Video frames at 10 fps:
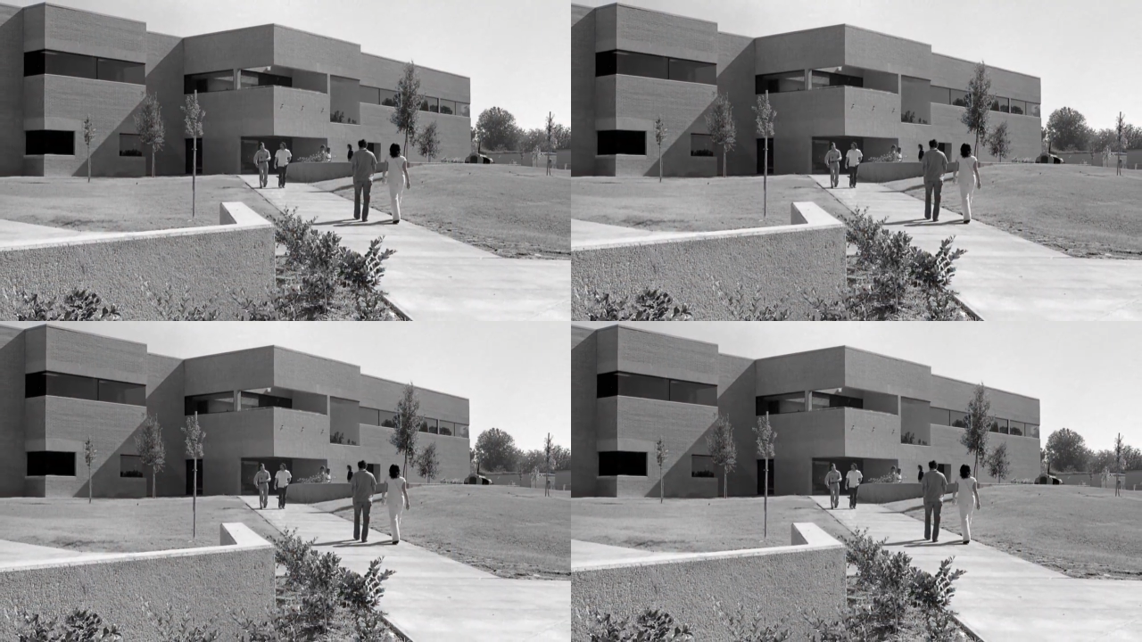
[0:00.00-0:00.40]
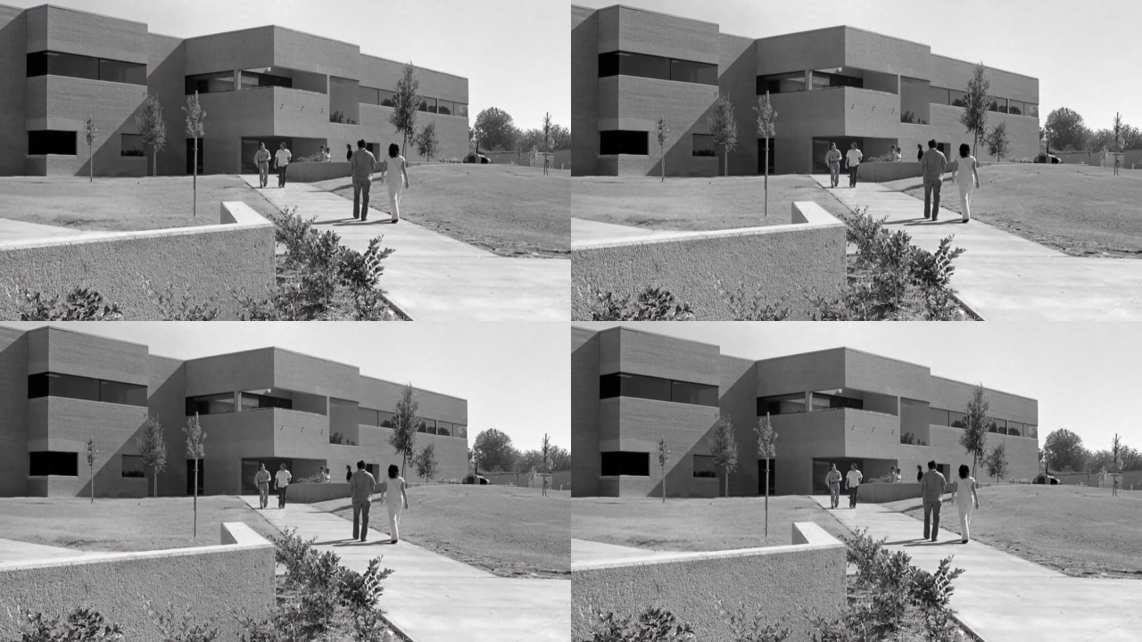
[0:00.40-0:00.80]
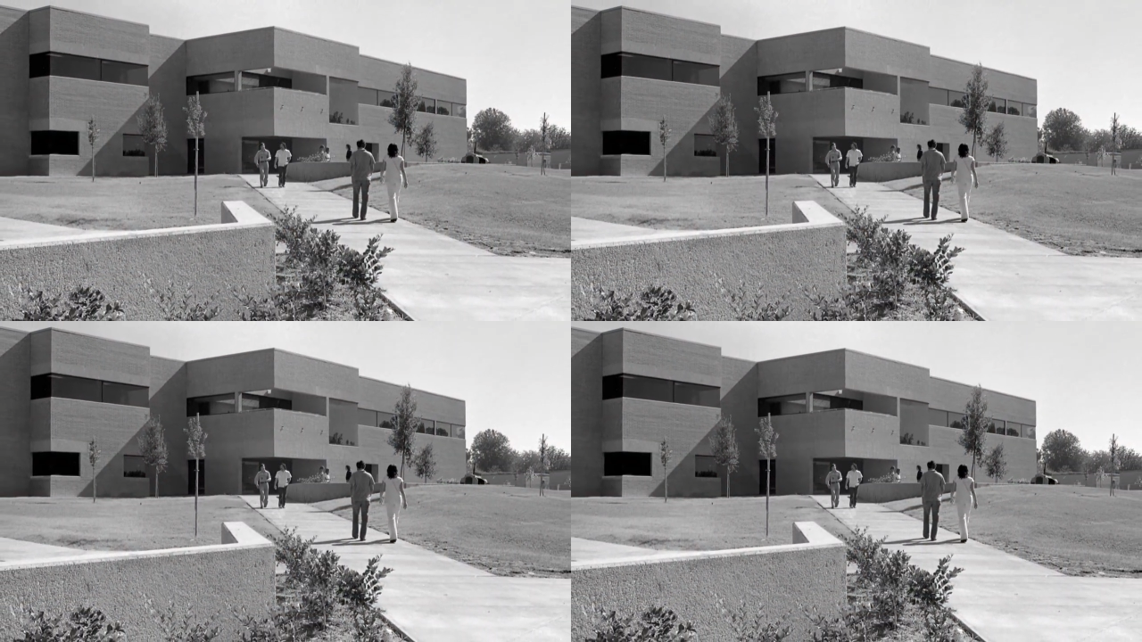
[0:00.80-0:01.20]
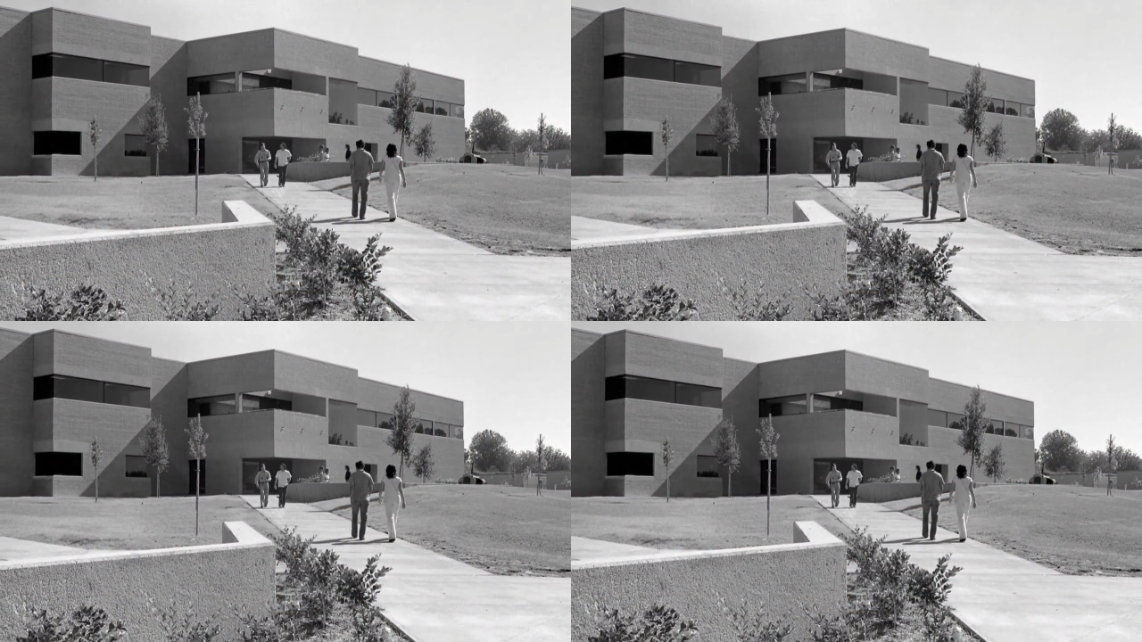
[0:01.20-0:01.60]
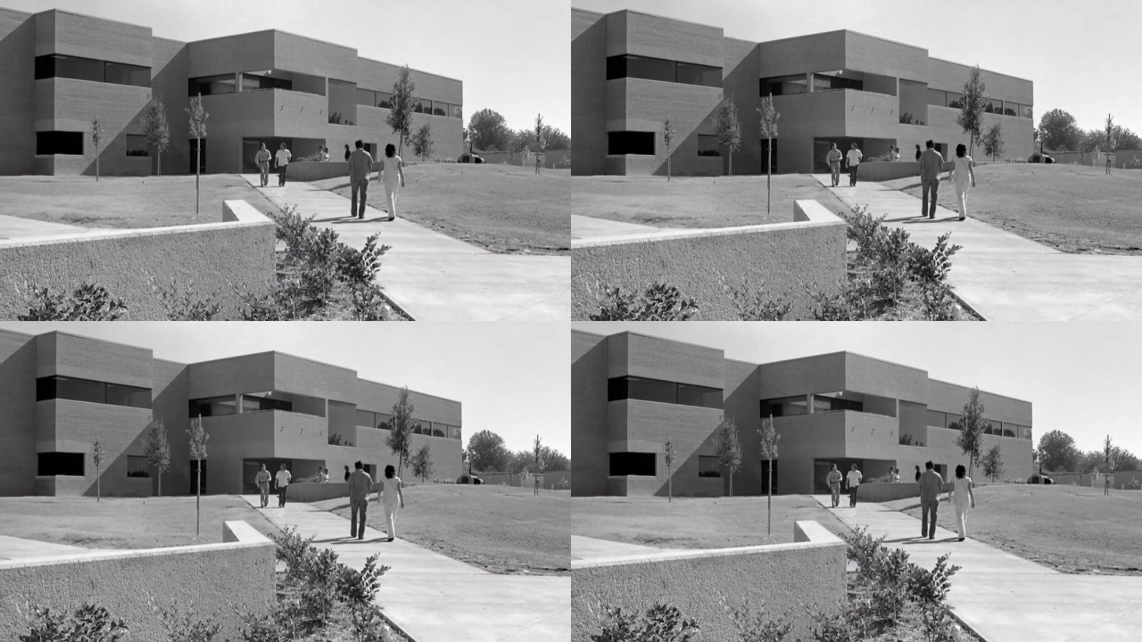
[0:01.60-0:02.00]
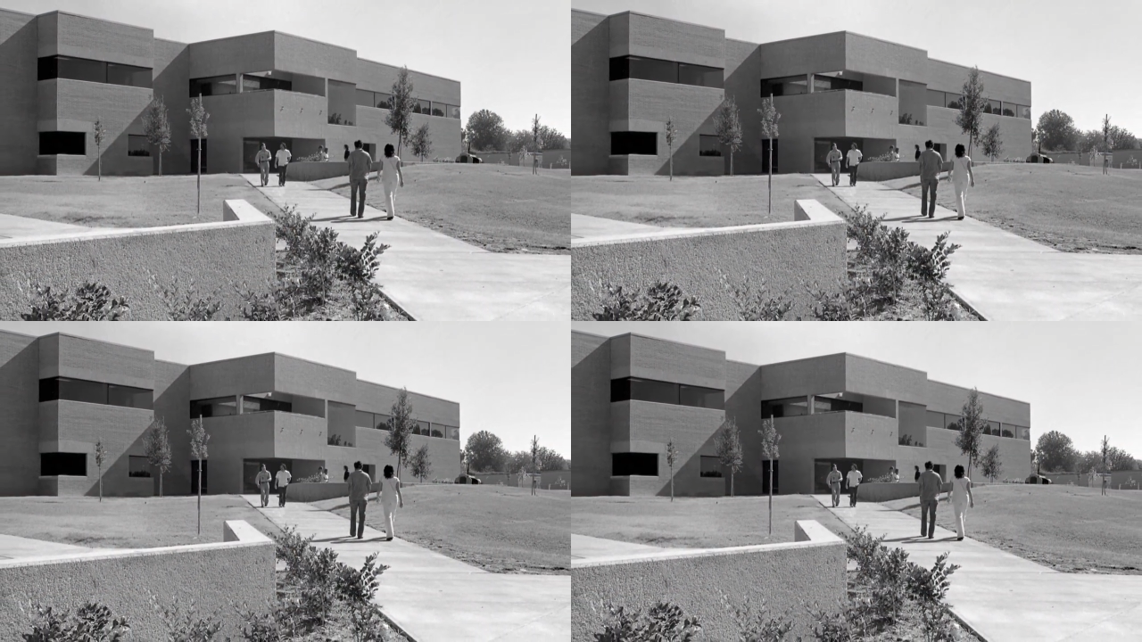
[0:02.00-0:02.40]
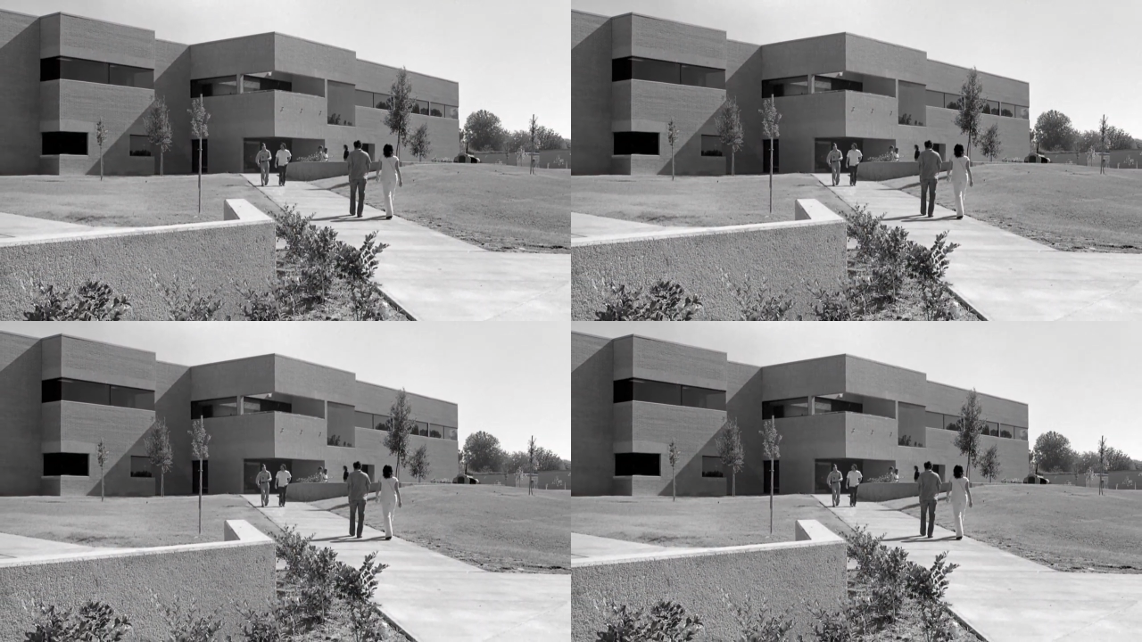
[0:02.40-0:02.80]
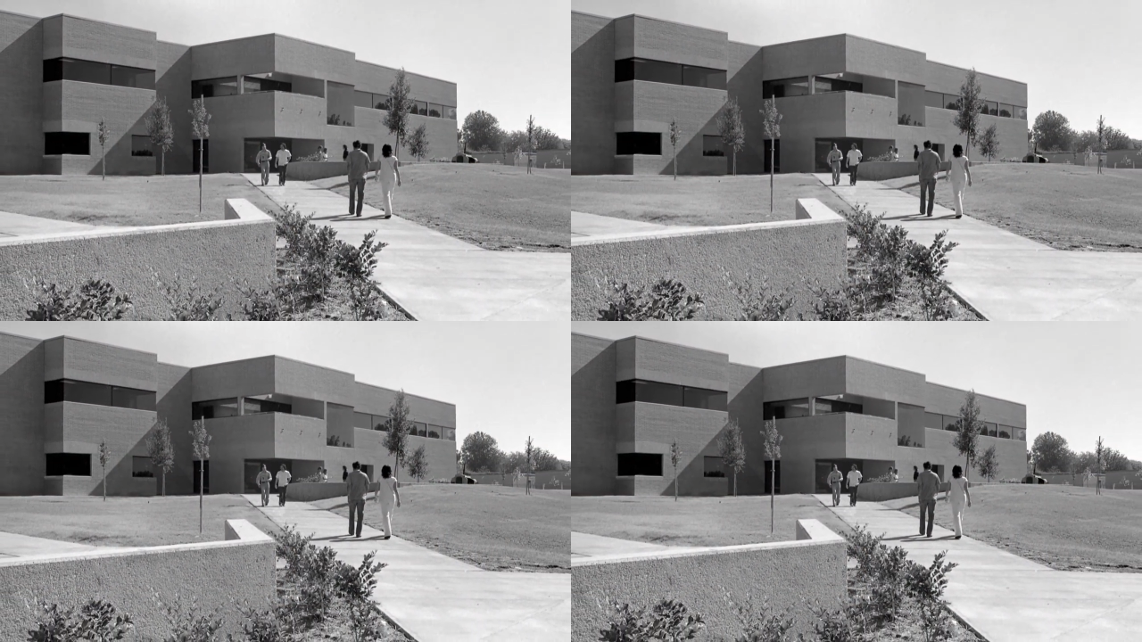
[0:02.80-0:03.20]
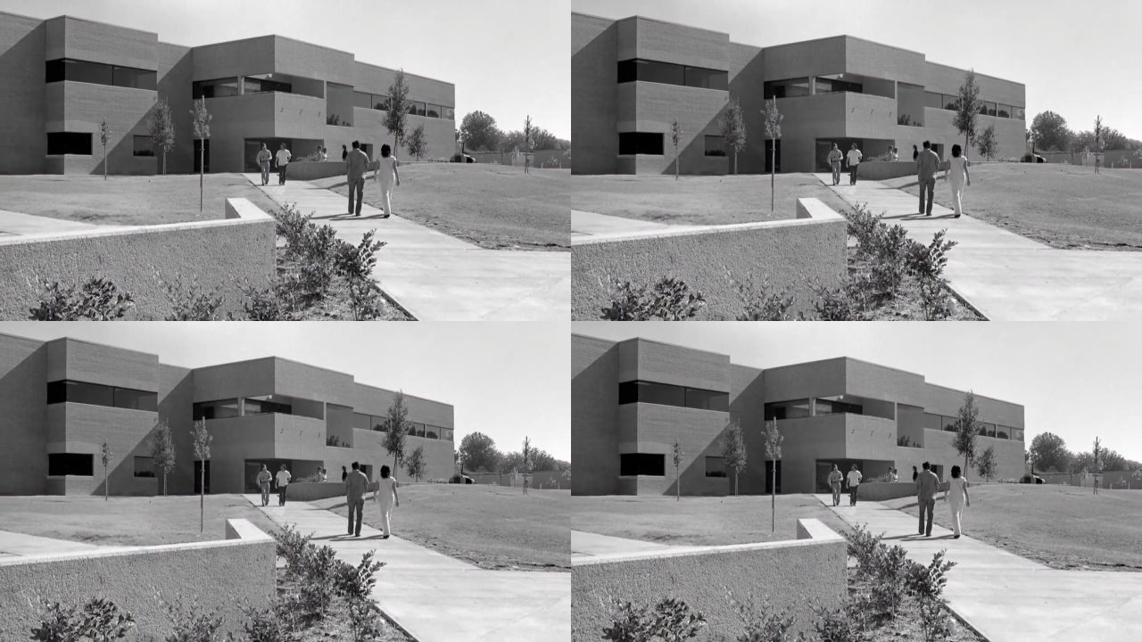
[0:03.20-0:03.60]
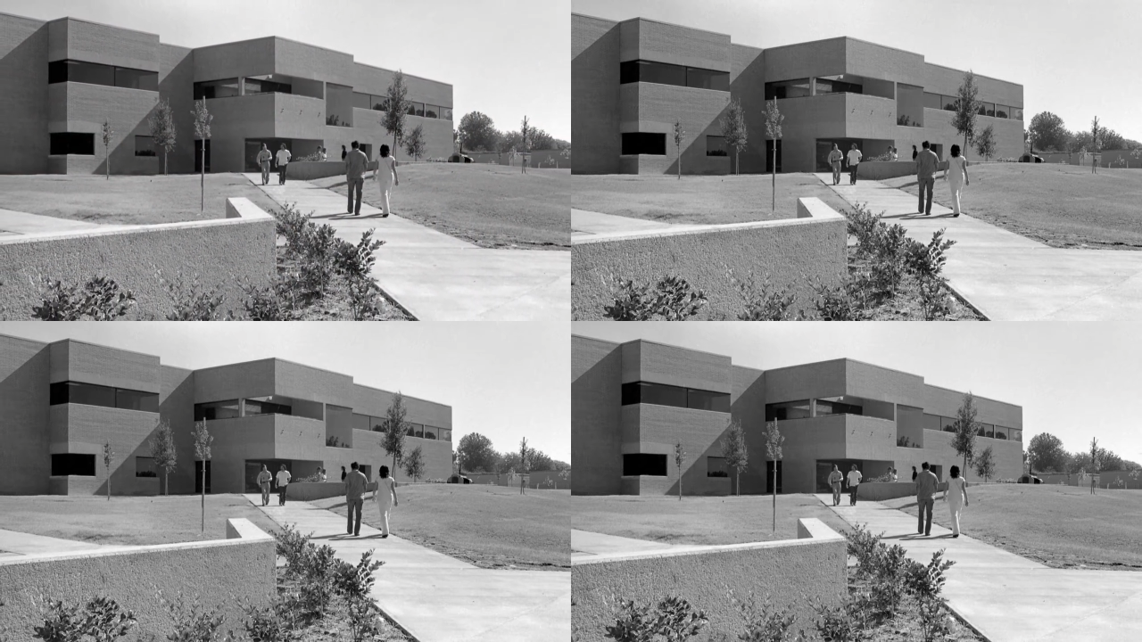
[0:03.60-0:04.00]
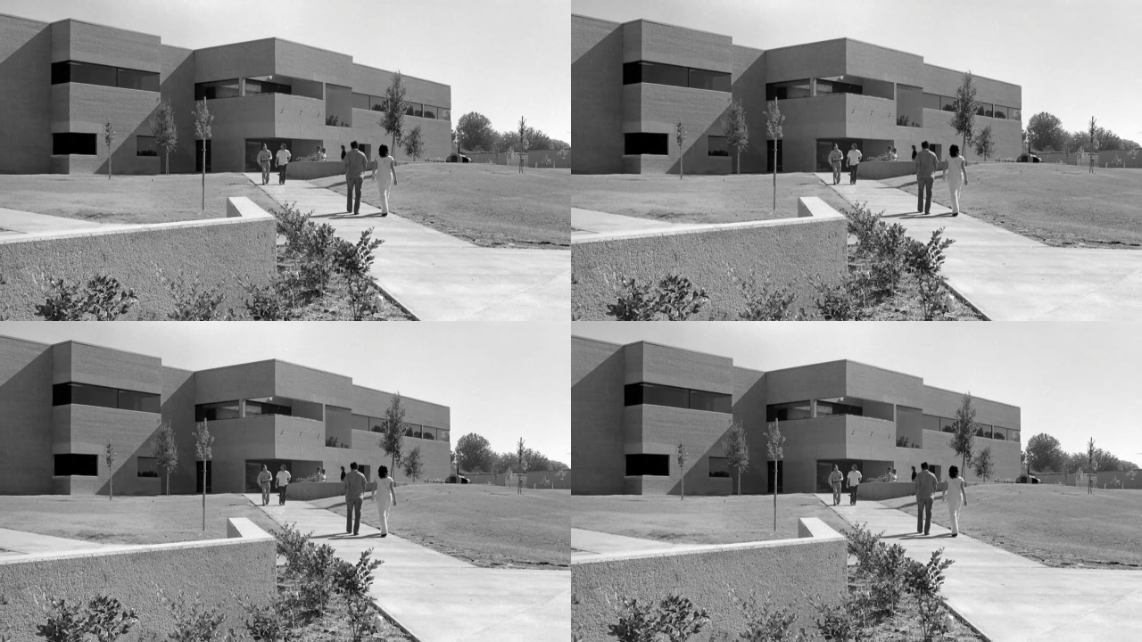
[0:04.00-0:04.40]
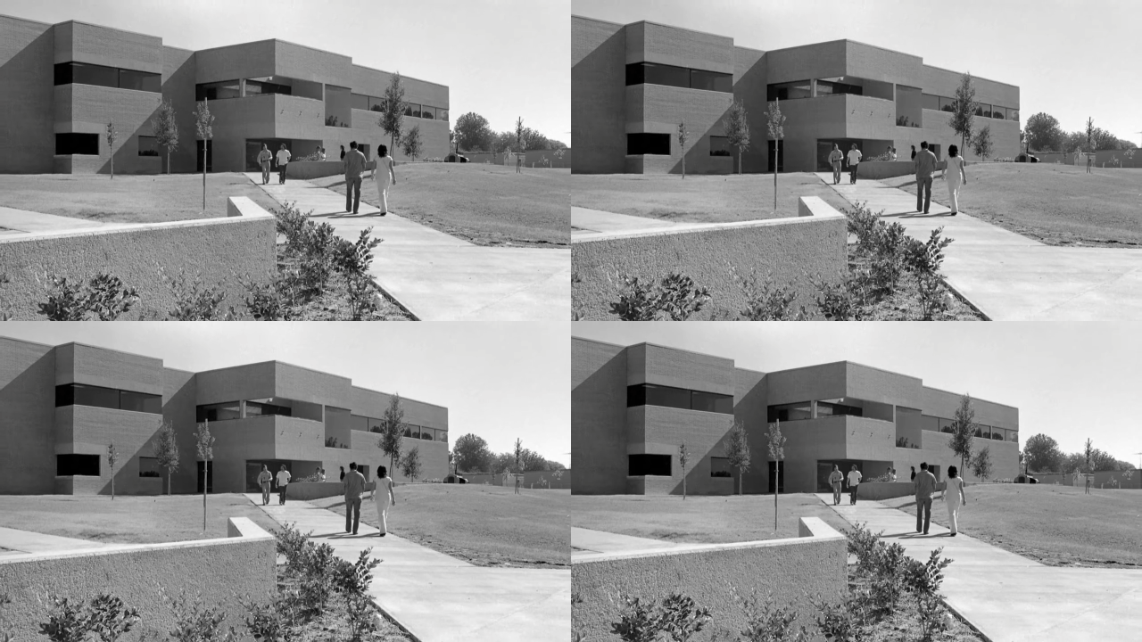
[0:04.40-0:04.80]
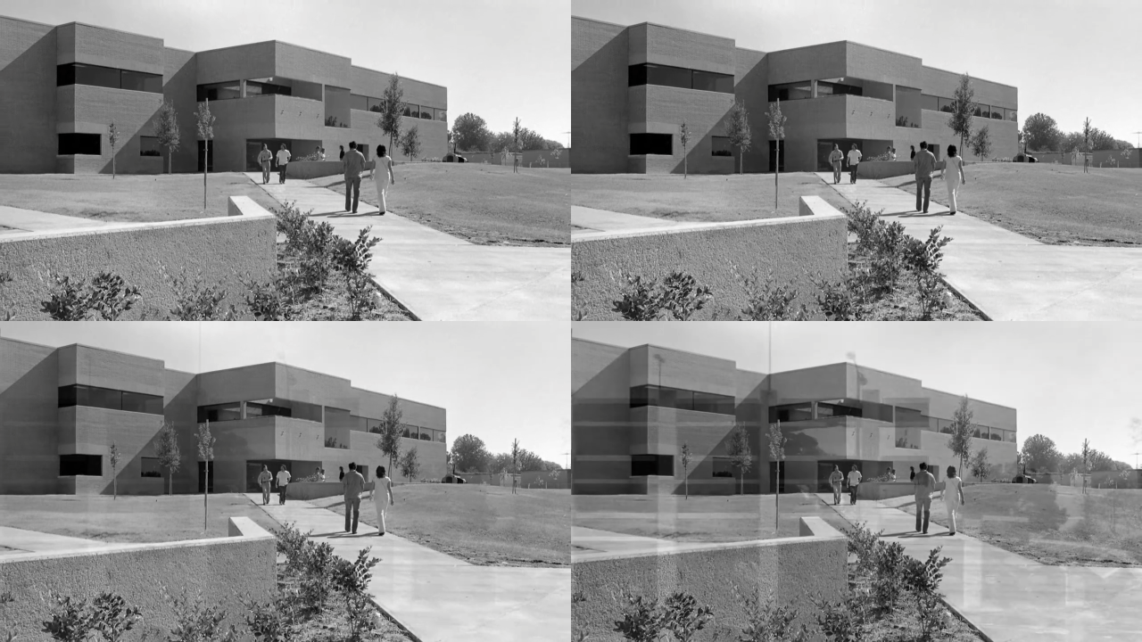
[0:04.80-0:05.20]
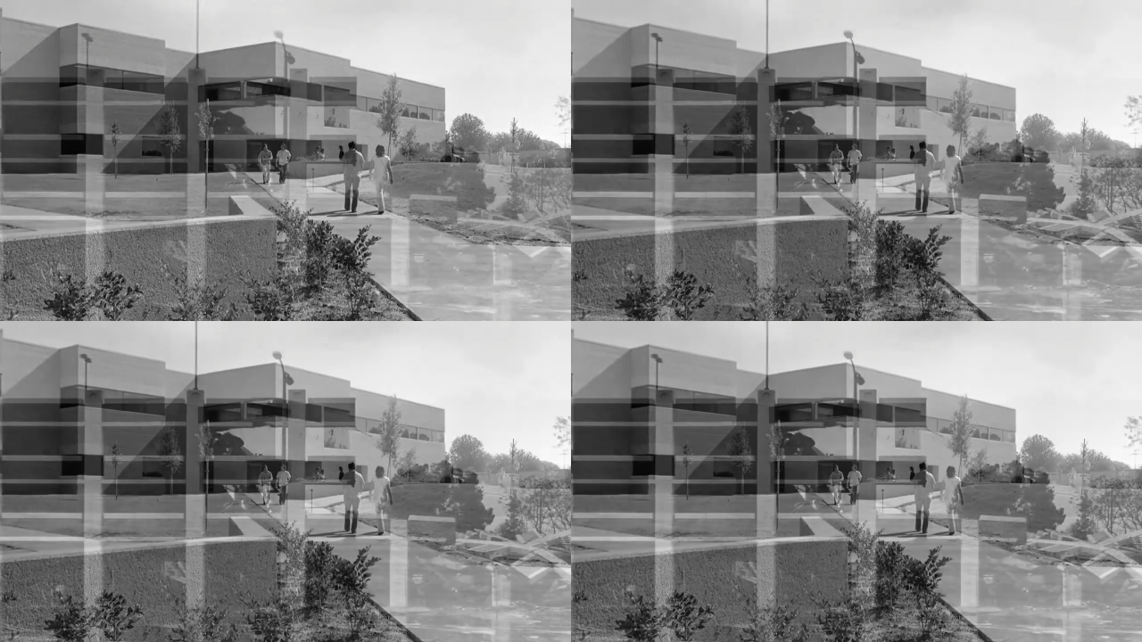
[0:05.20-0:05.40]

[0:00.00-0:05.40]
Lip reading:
[unreadable: no face in view]